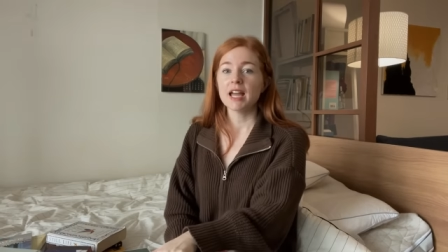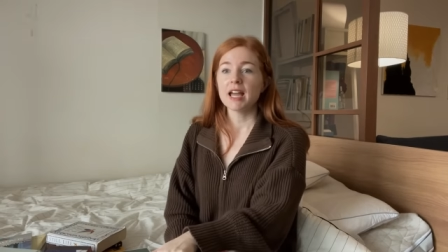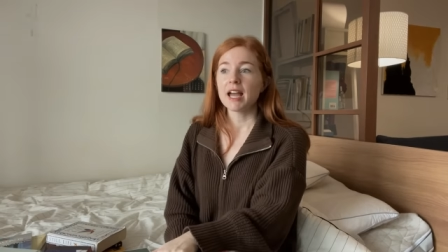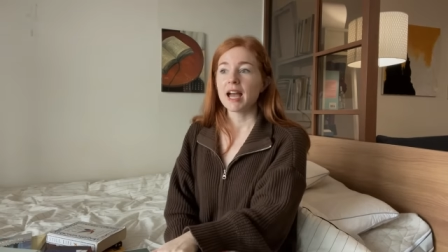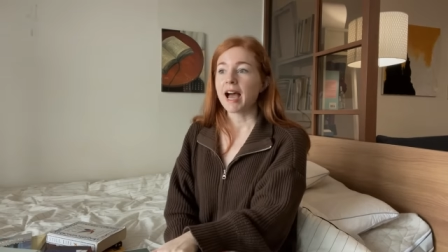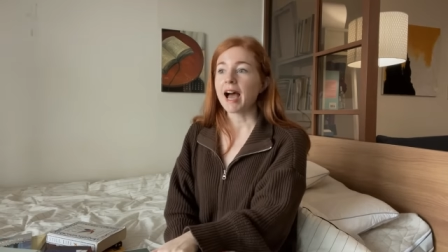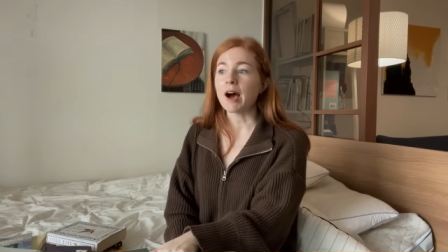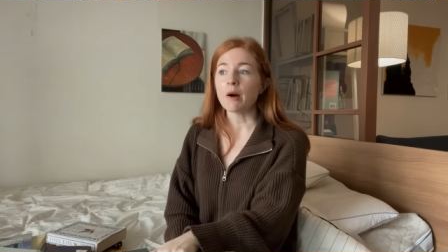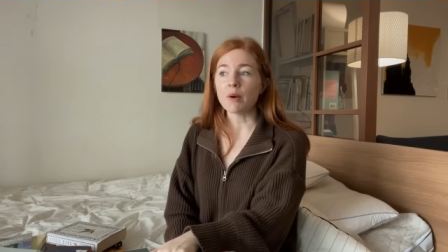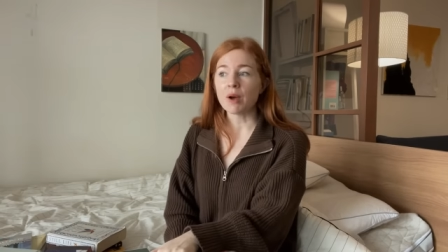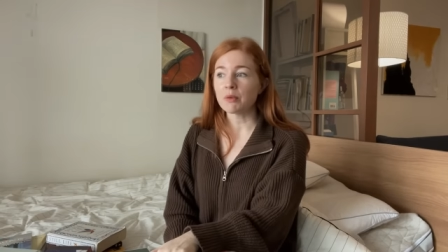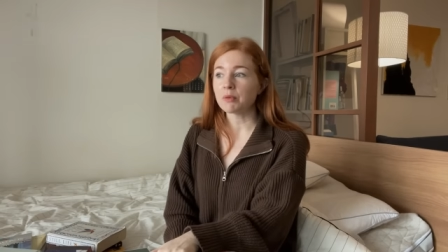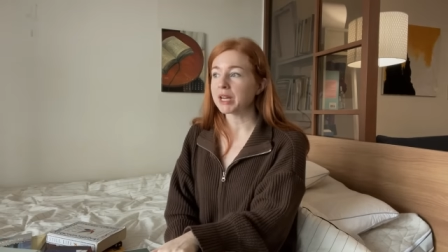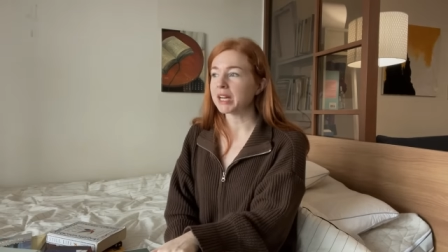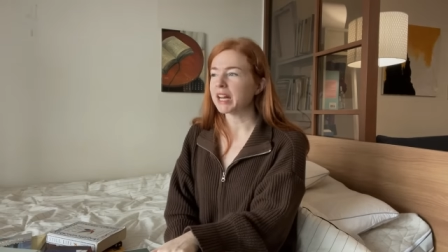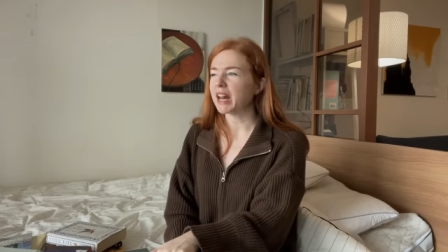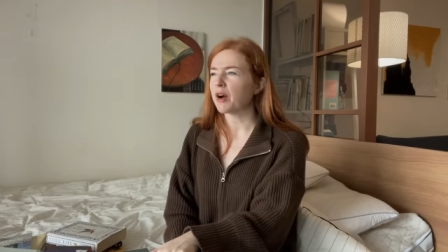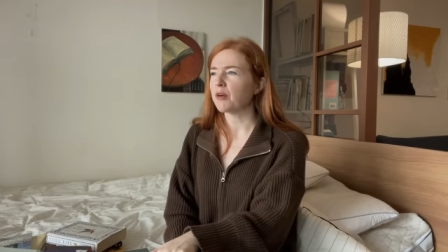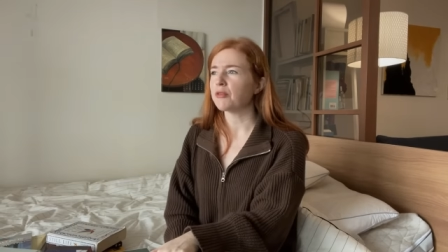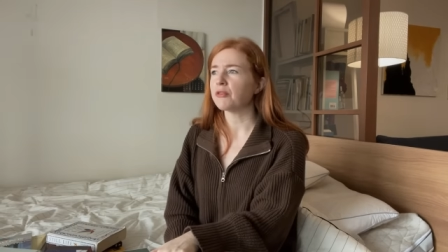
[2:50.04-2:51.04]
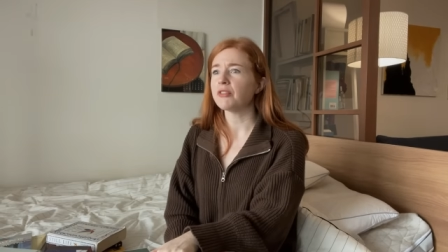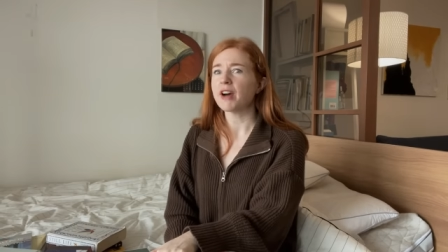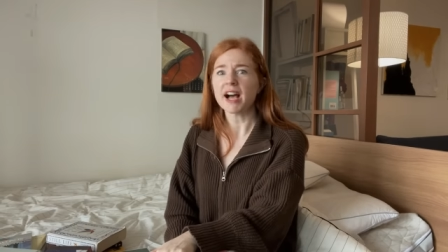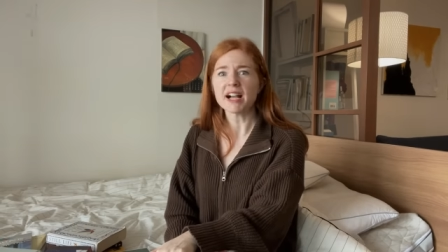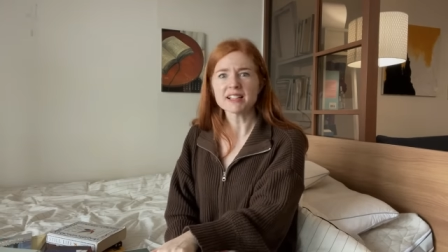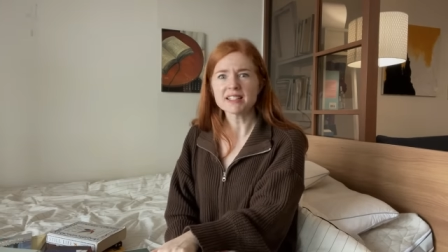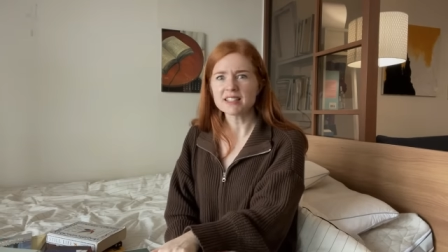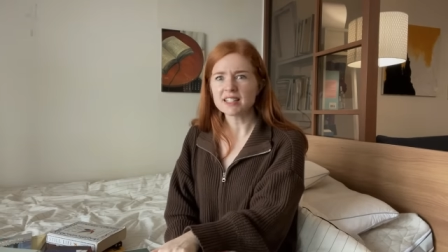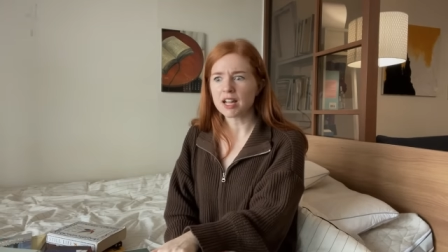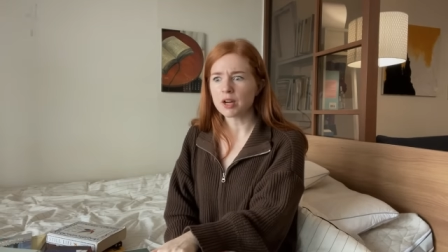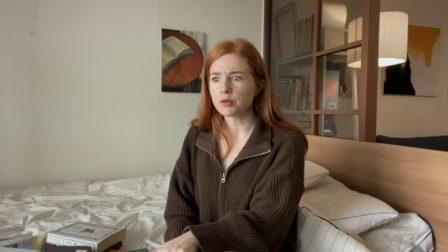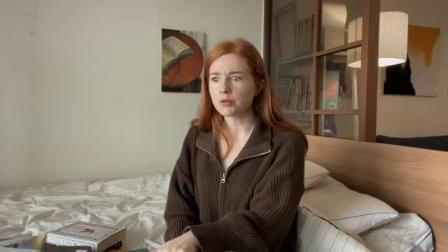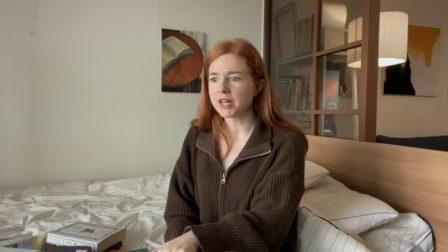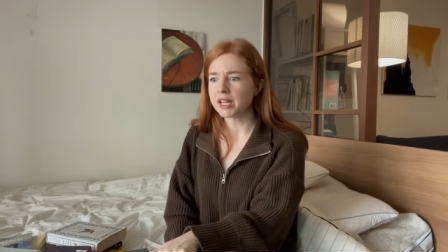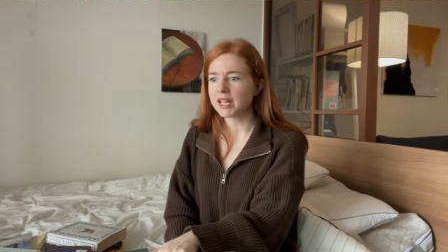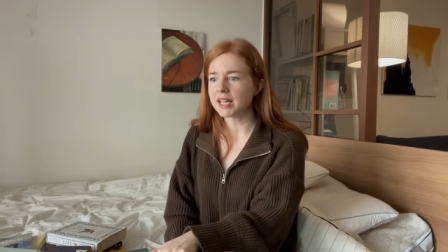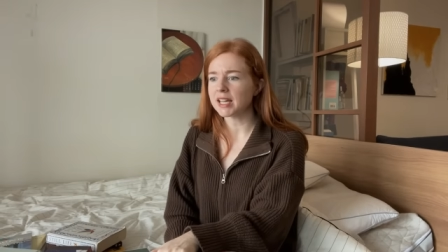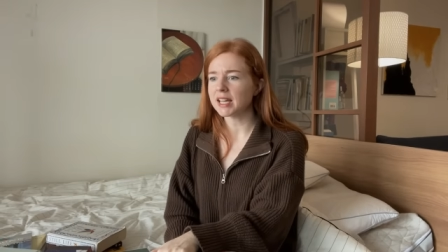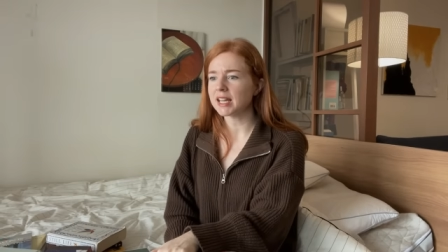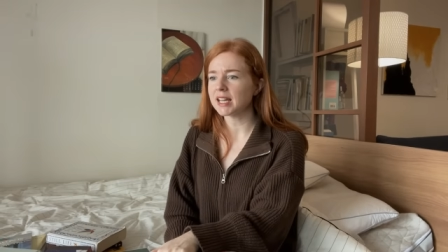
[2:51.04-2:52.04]
how I read, how fast I
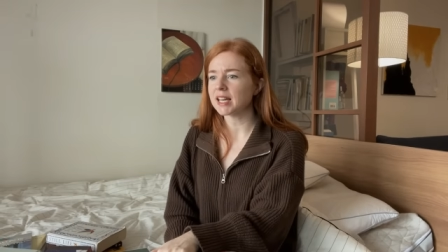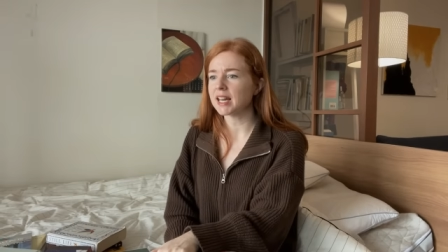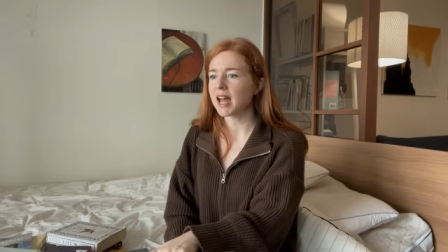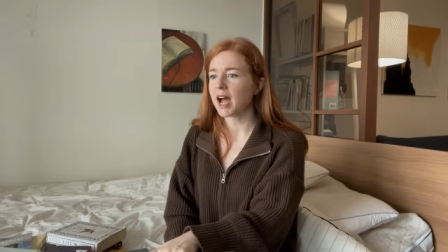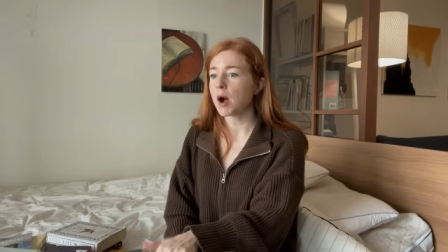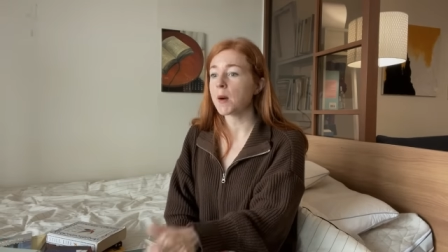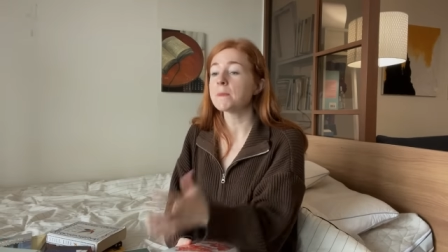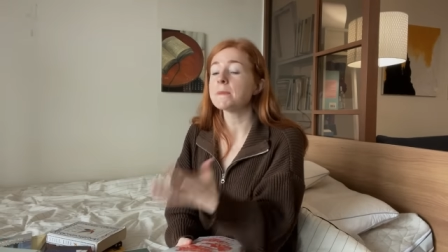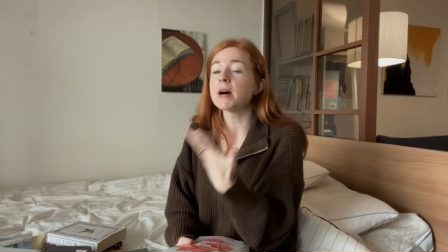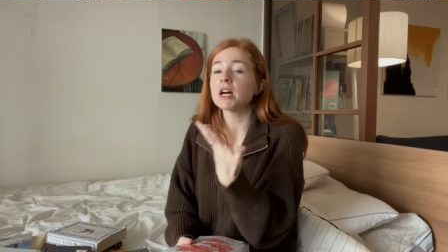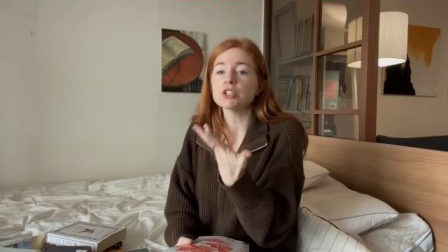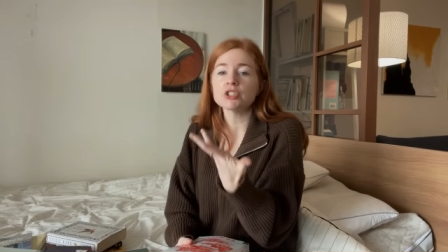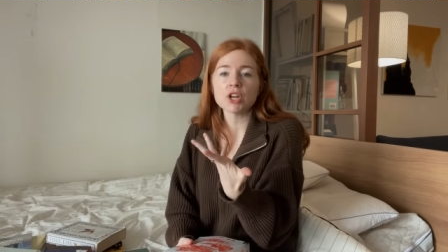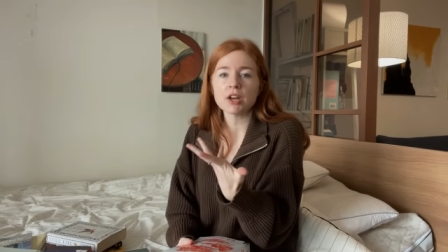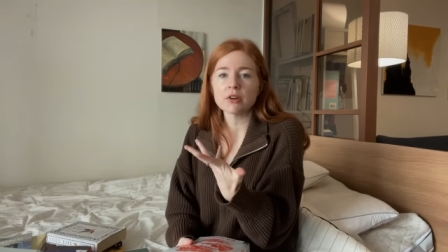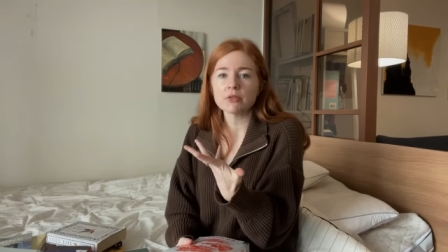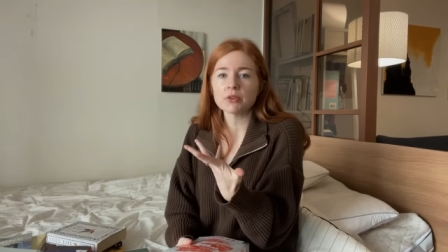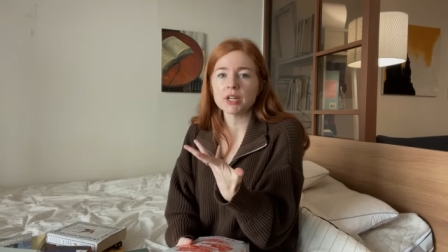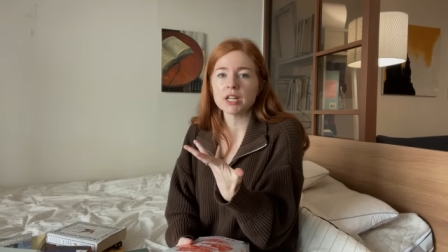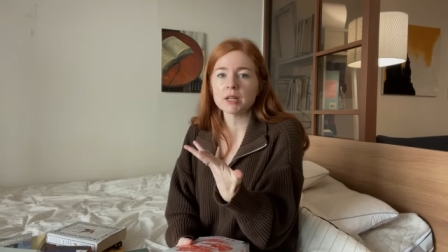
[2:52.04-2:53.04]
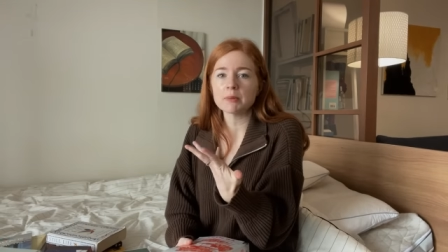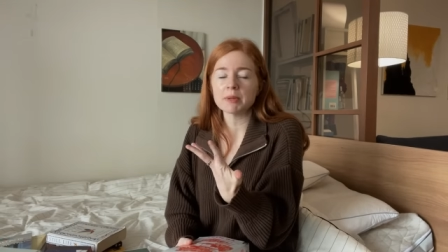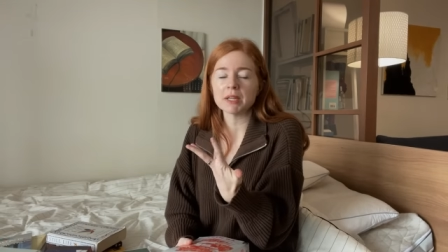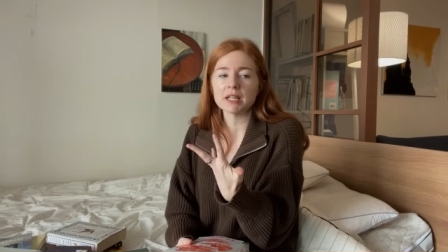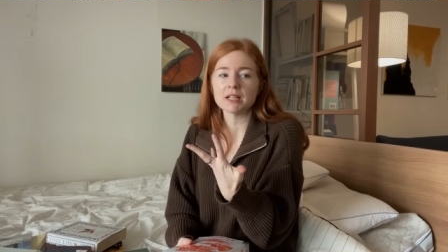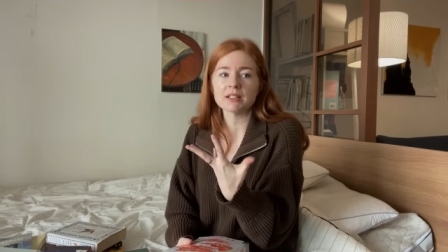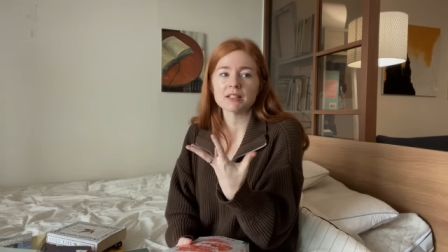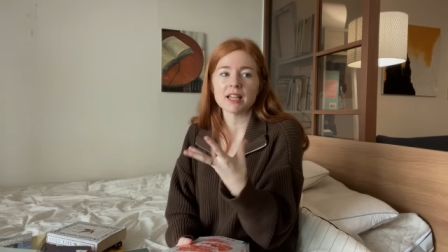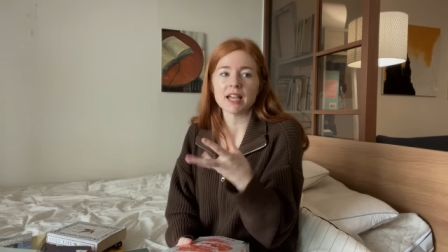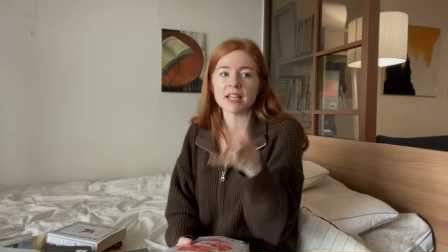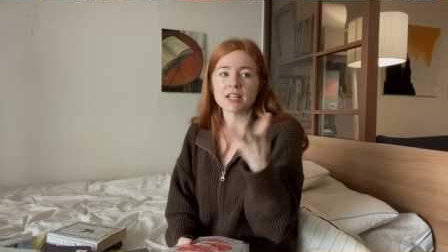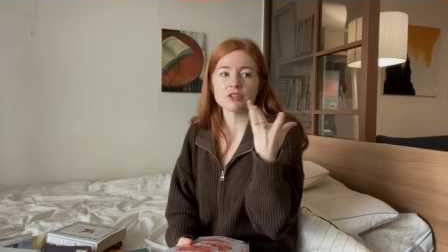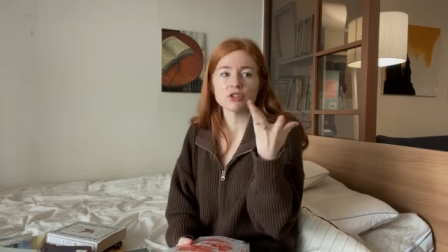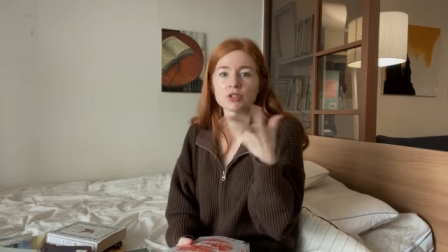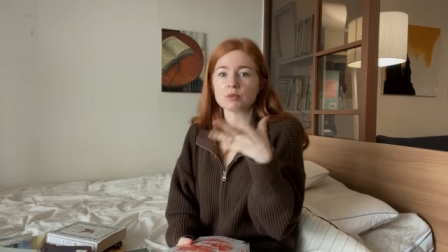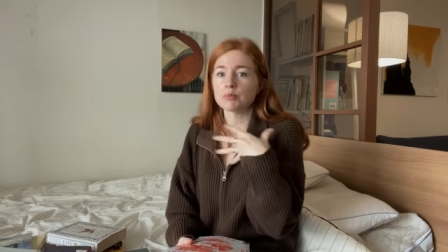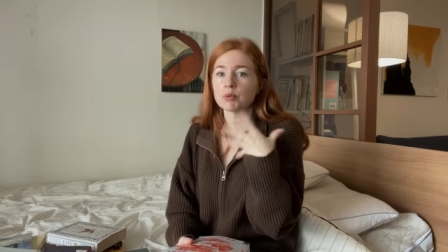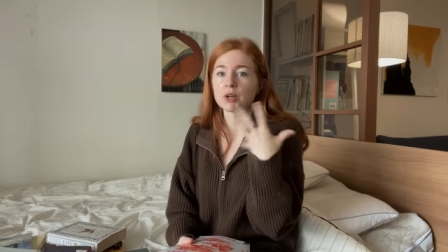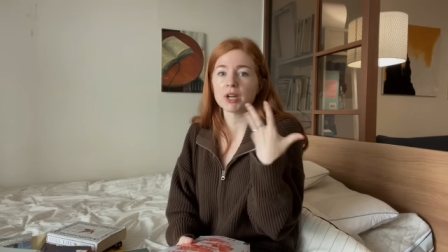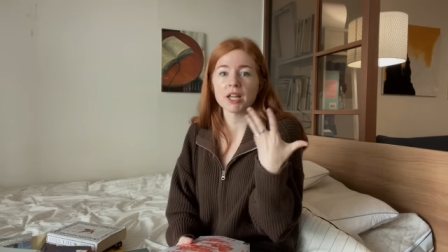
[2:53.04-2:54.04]
read, how much I read, because I can
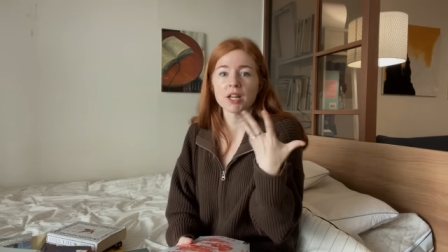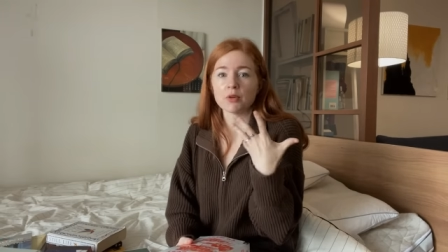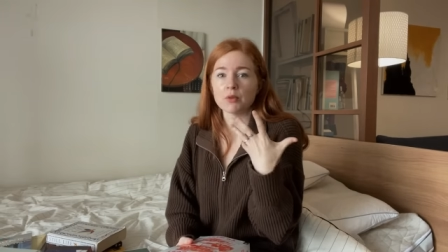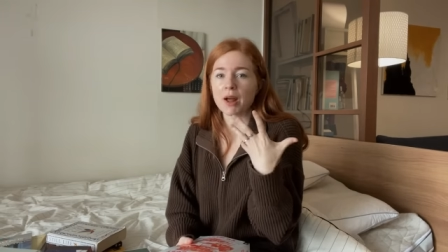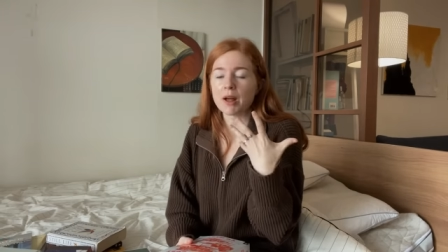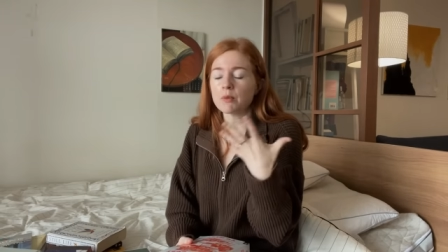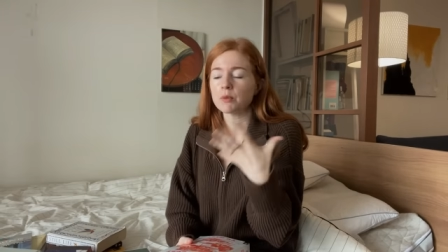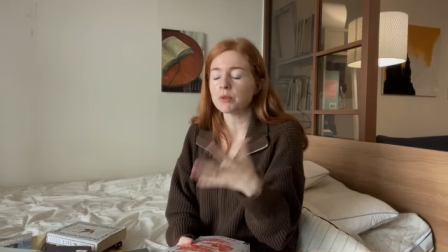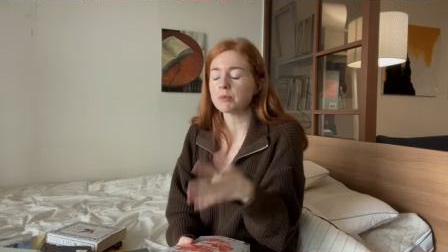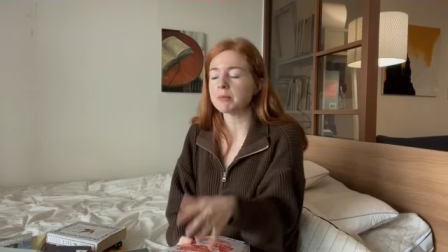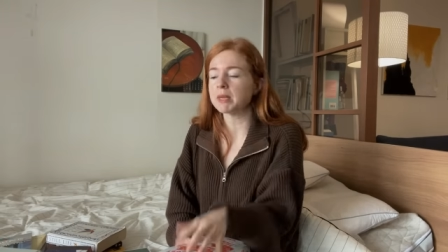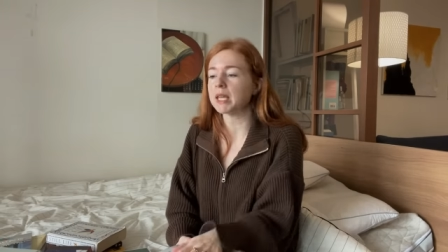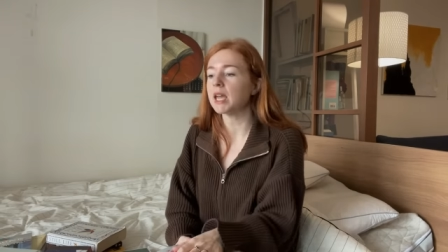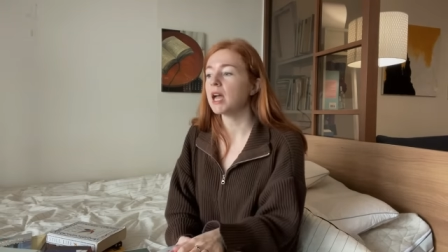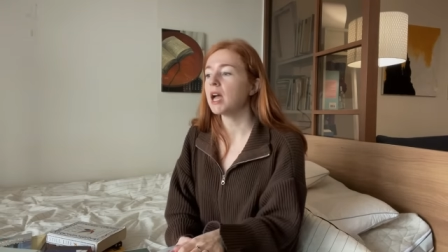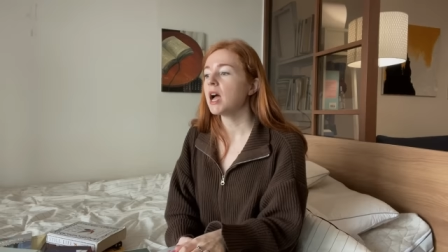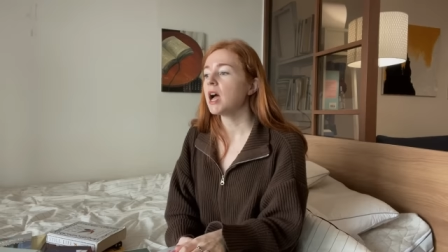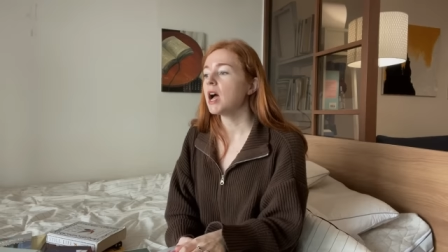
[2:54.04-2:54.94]
just bring it around with me.